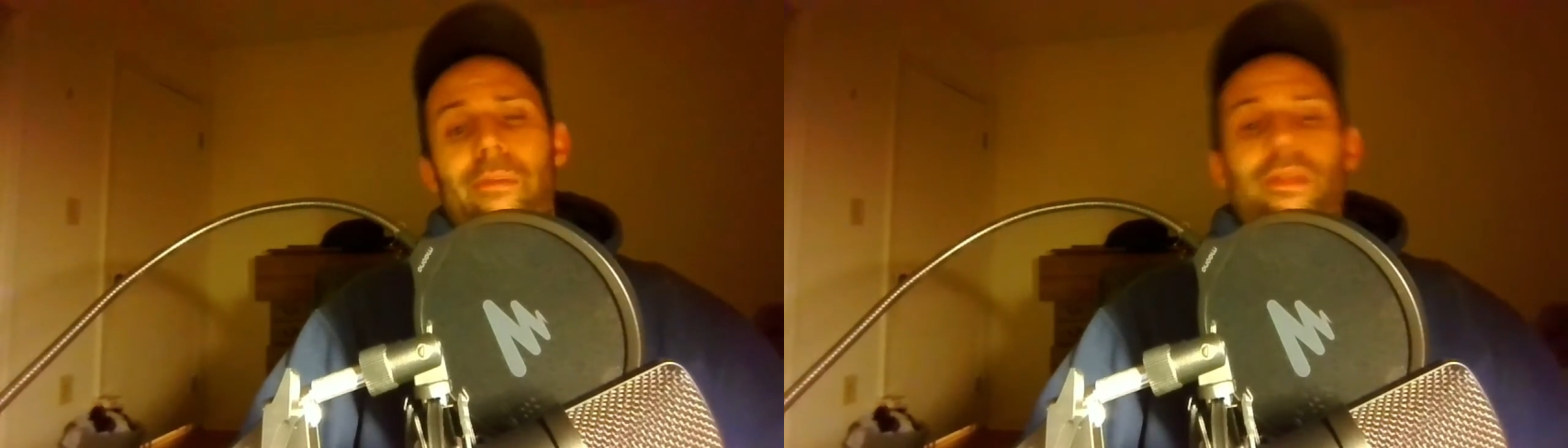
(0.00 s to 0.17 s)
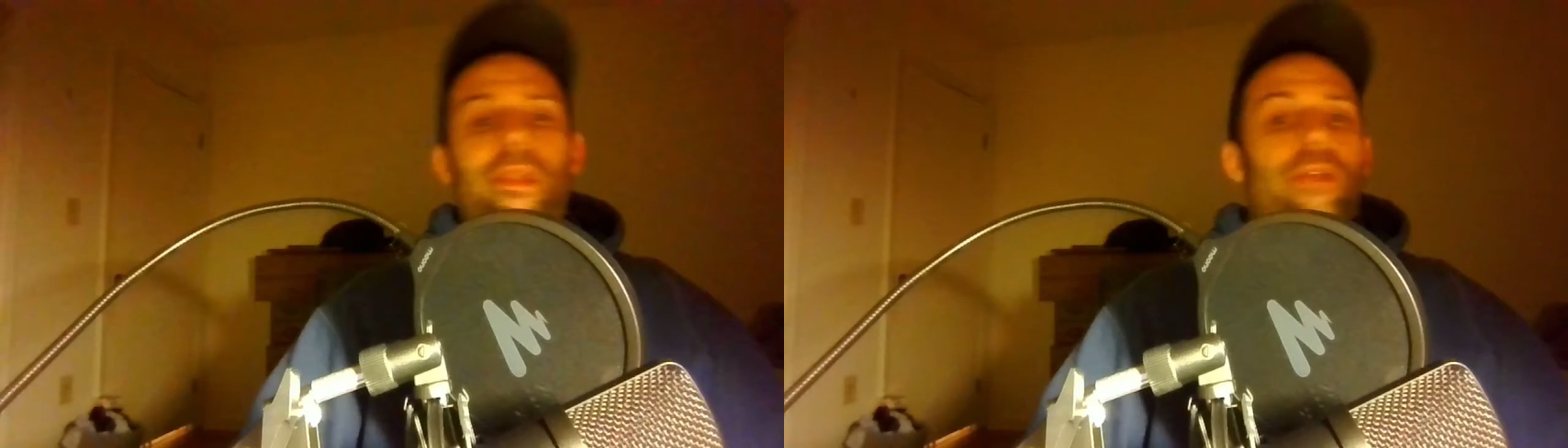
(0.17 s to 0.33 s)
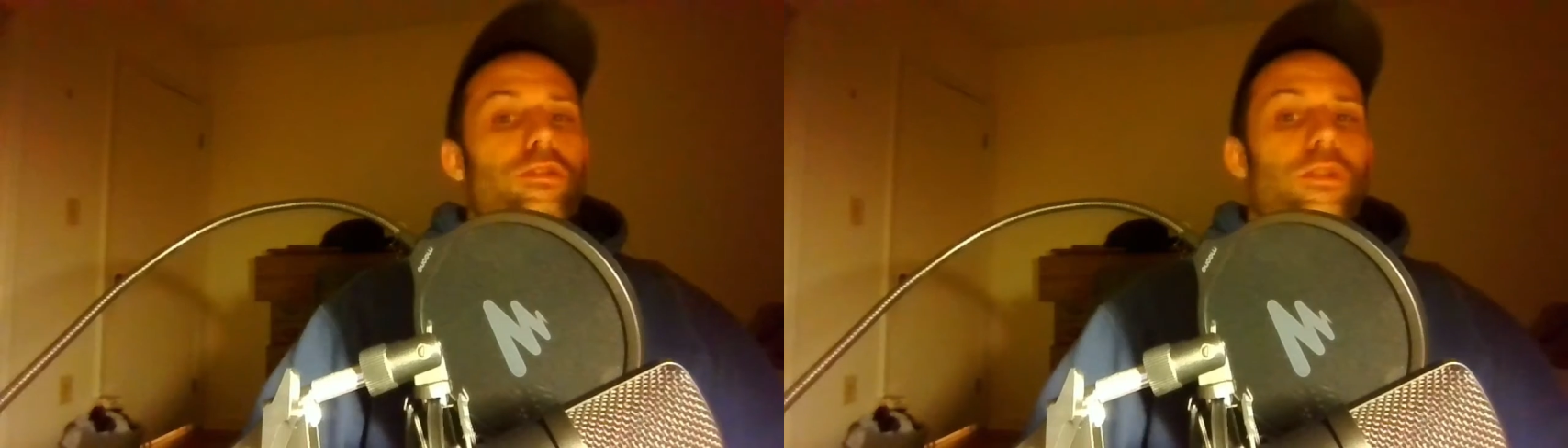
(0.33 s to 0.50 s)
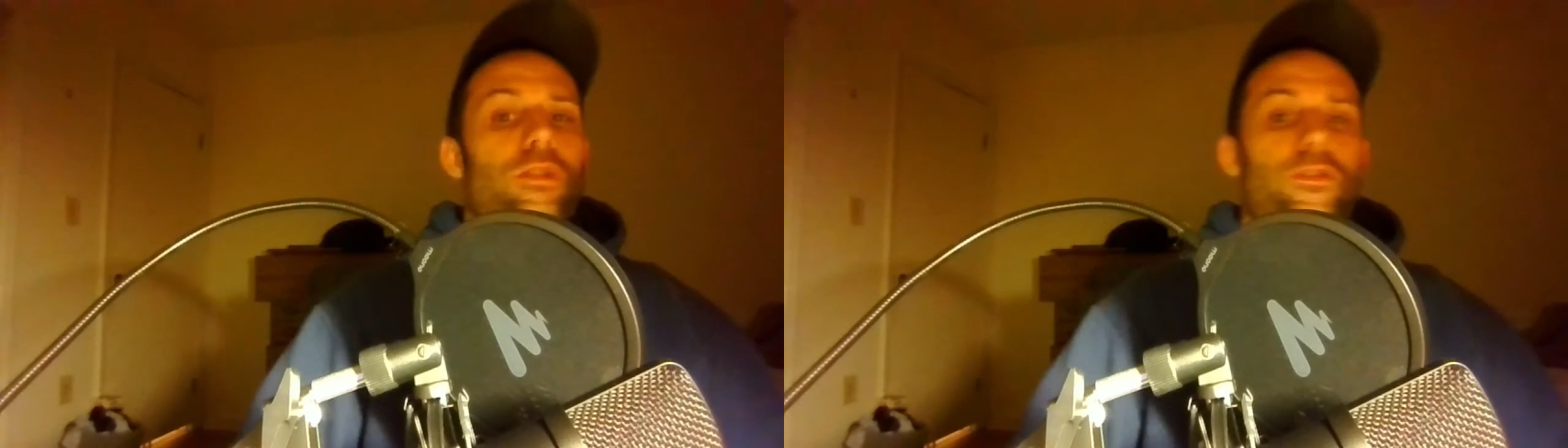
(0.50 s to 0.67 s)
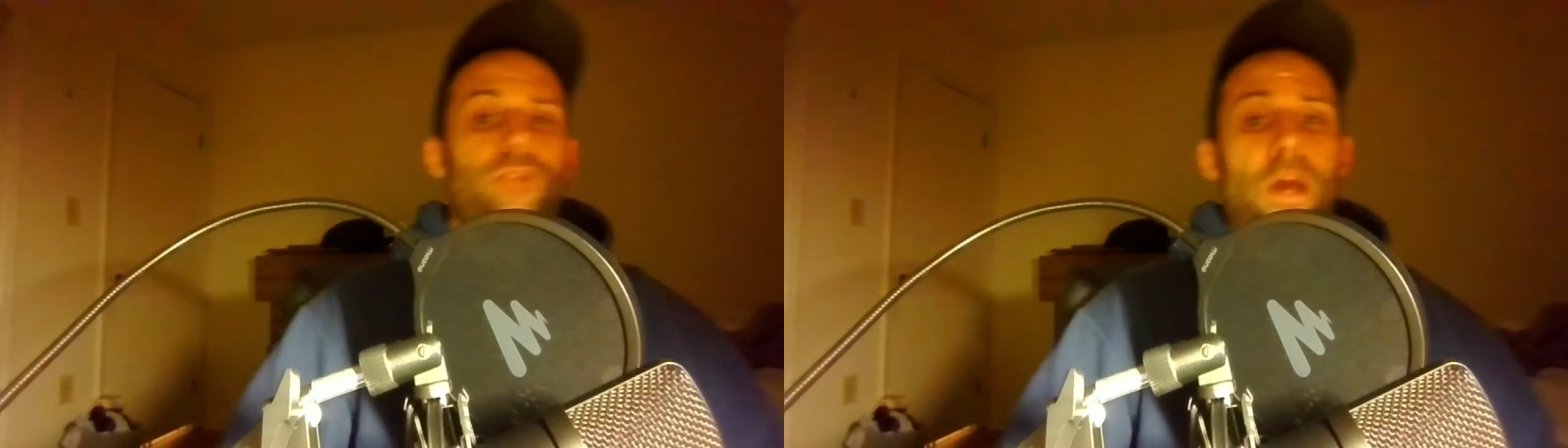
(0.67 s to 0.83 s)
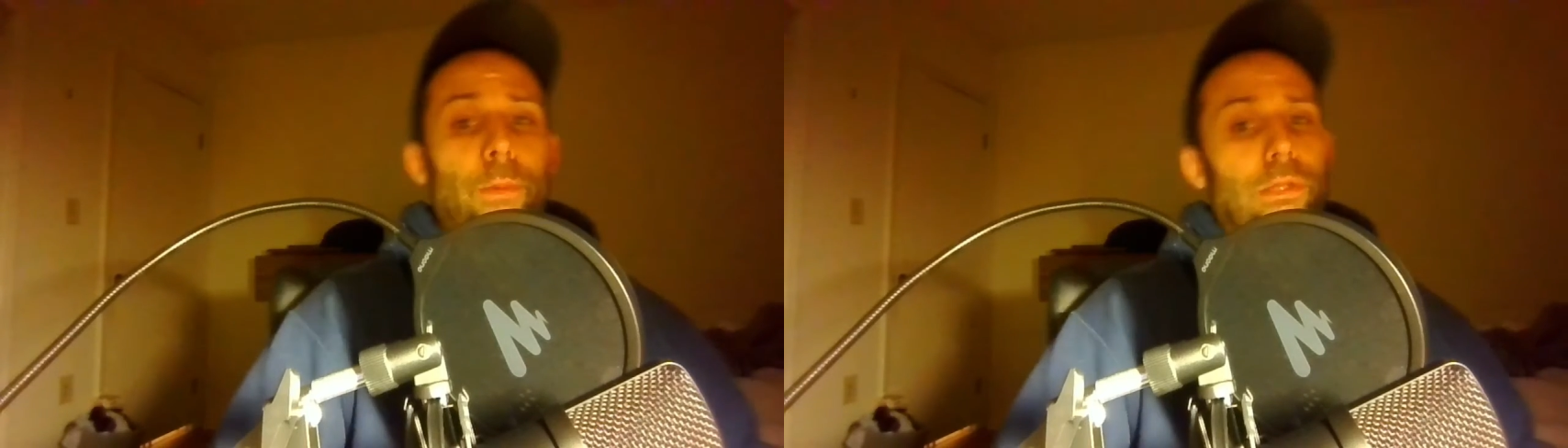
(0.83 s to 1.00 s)
I mean,
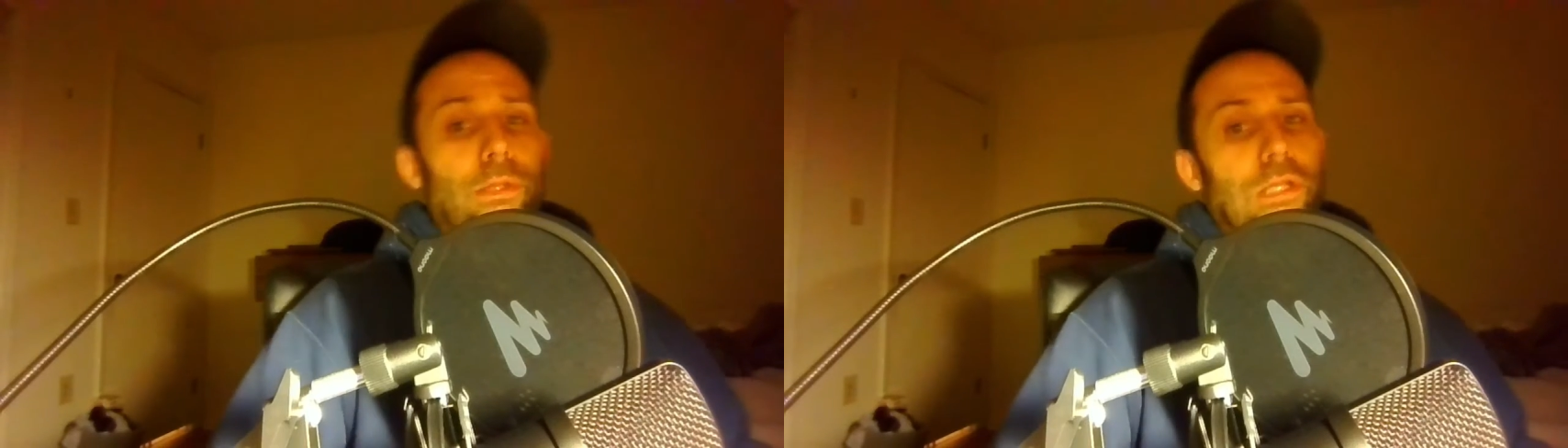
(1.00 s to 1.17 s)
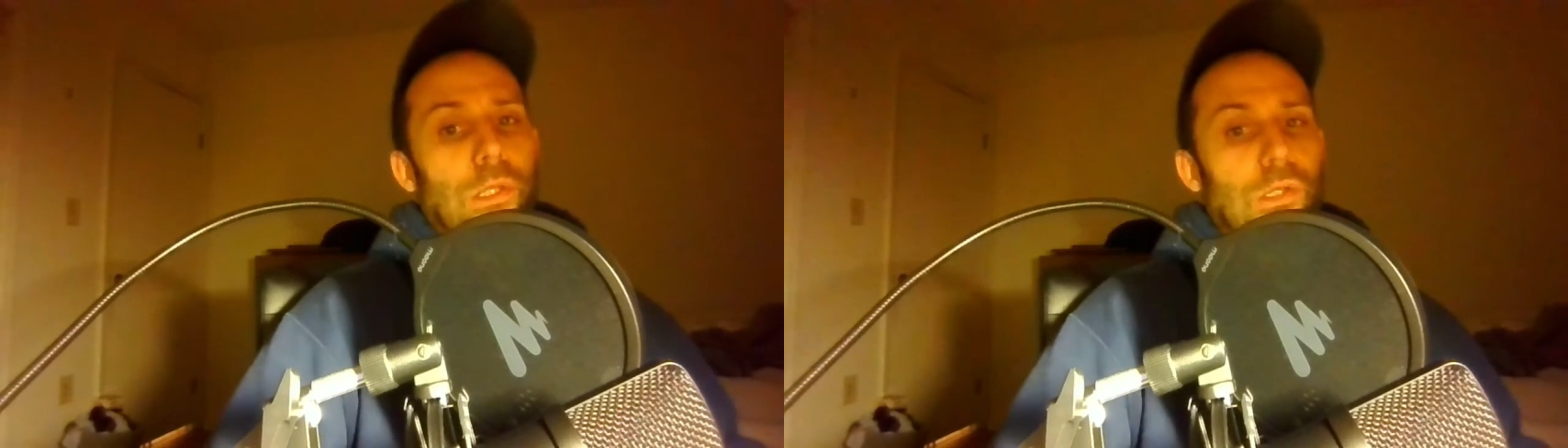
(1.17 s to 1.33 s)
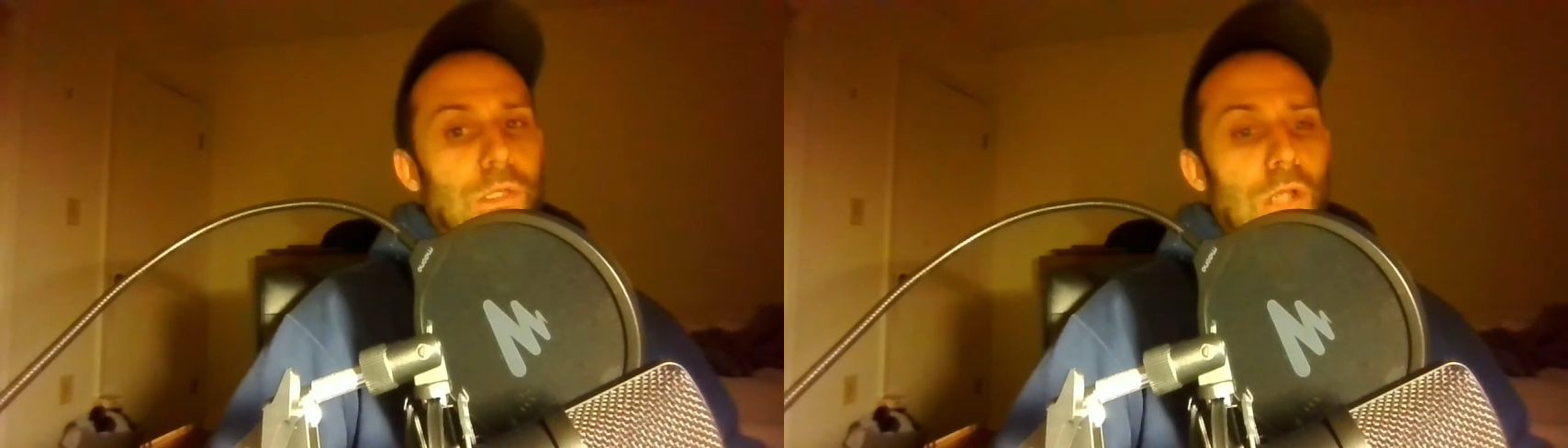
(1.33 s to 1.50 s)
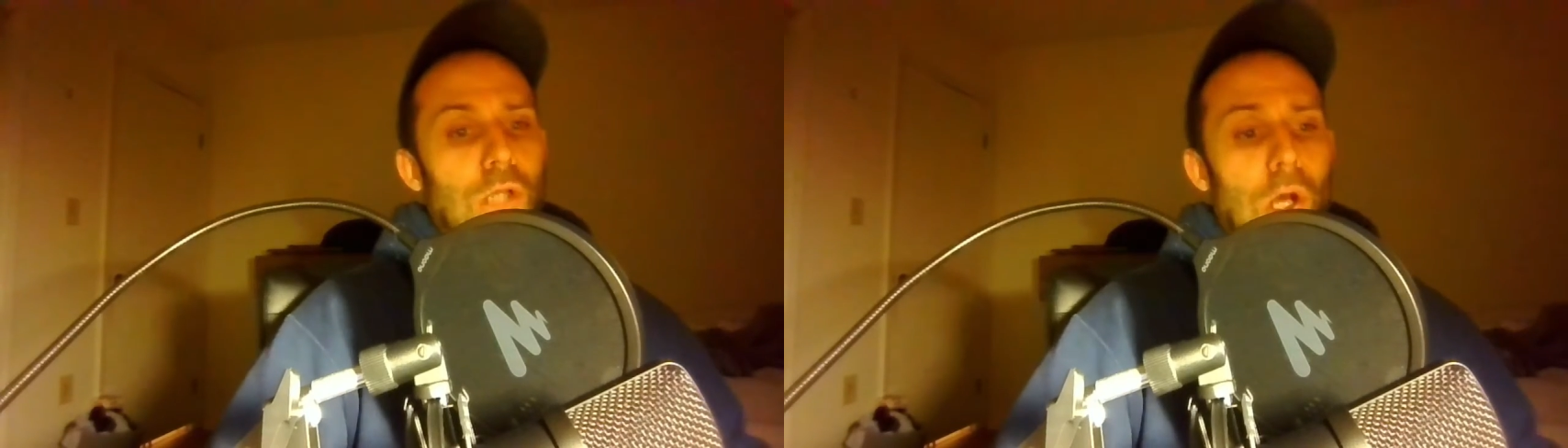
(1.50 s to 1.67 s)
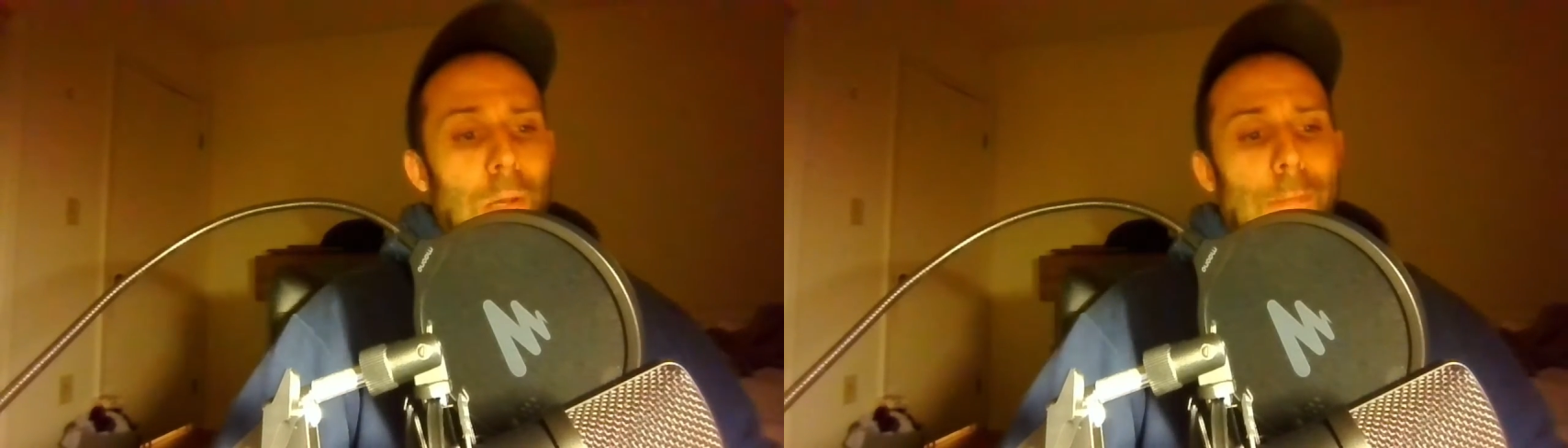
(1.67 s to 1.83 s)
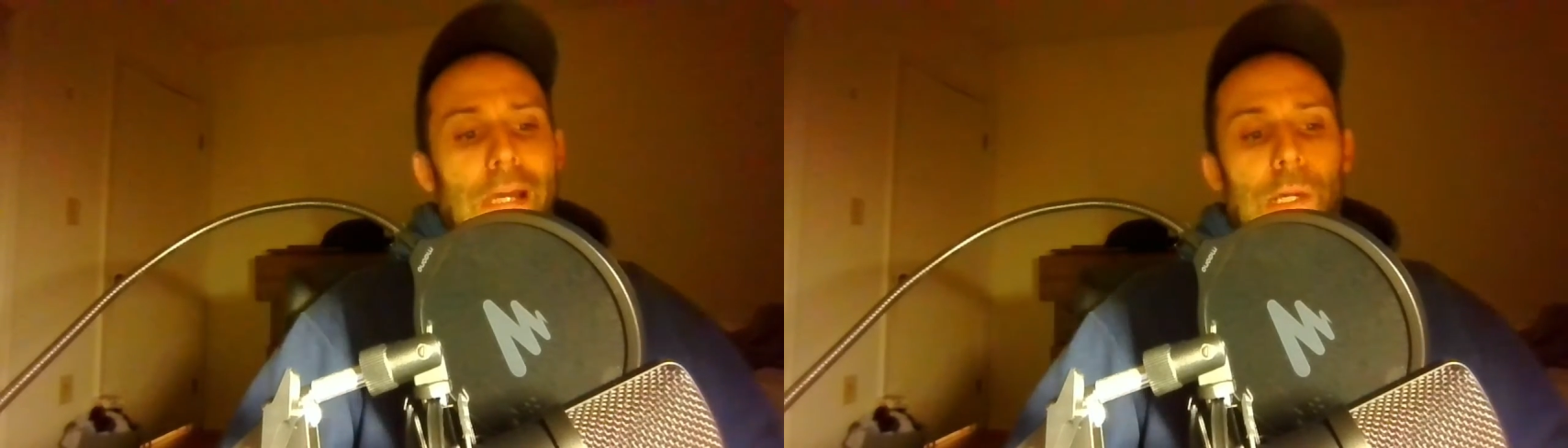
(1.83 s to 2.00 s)
there's not much else to
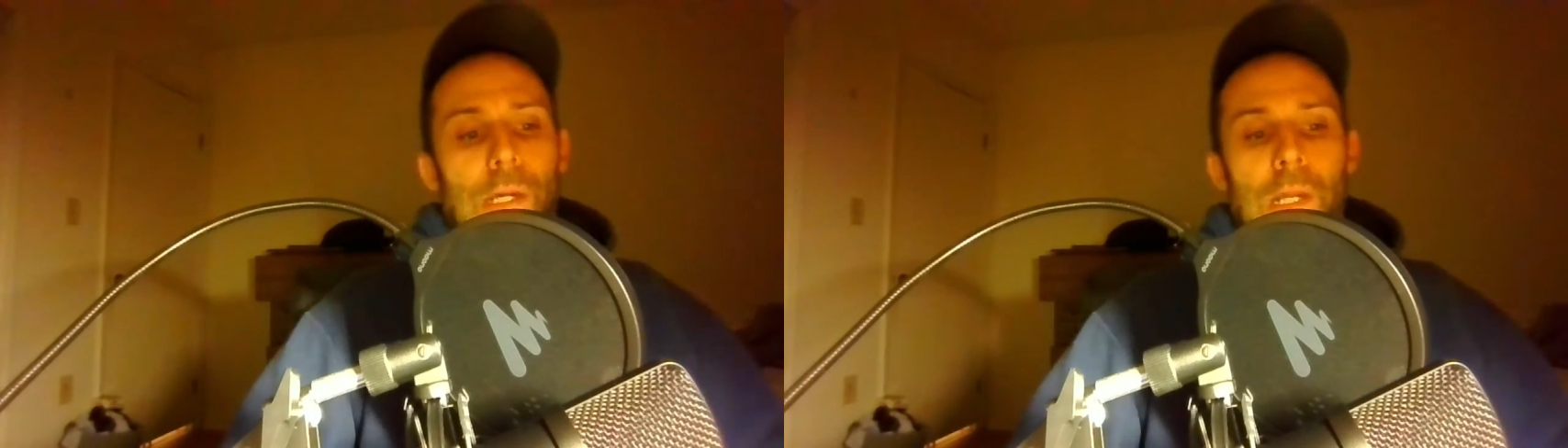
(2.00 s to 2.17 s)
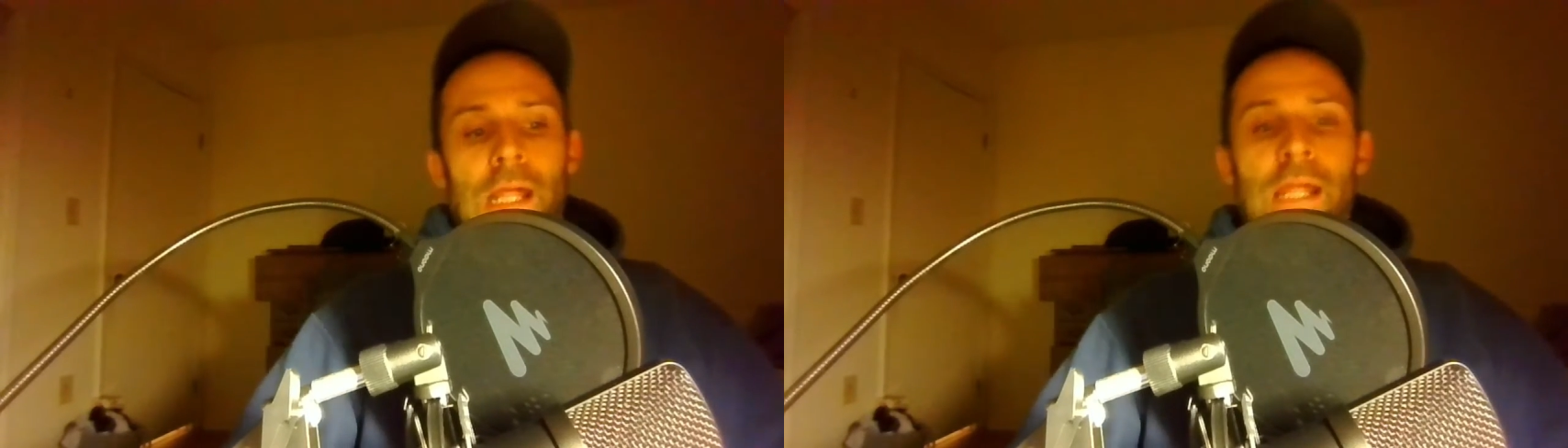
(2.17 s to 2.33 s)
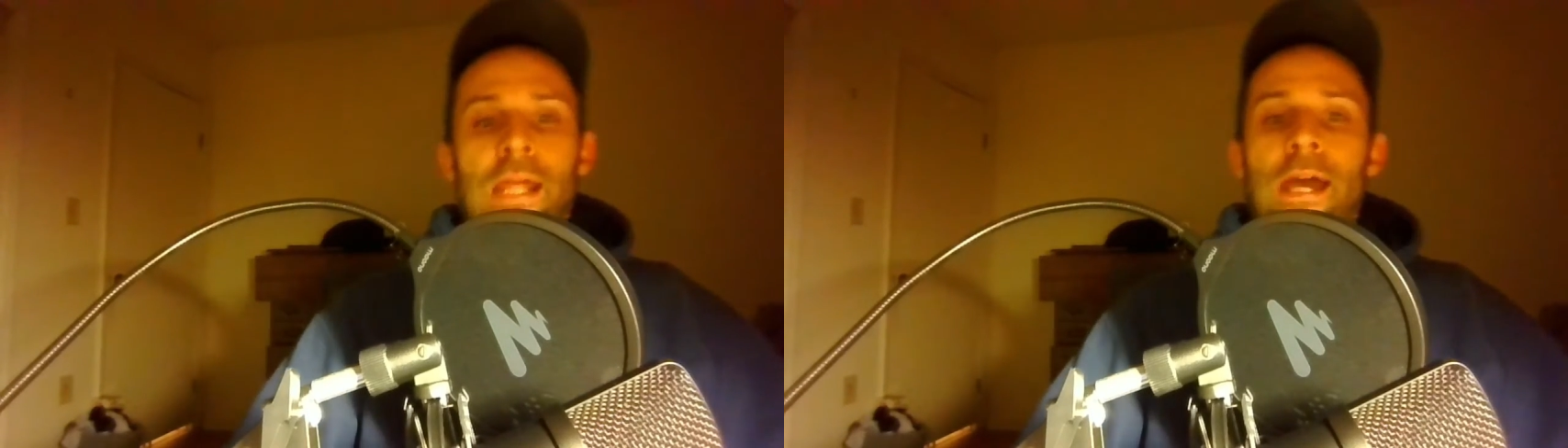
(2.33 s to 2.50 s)
talk about.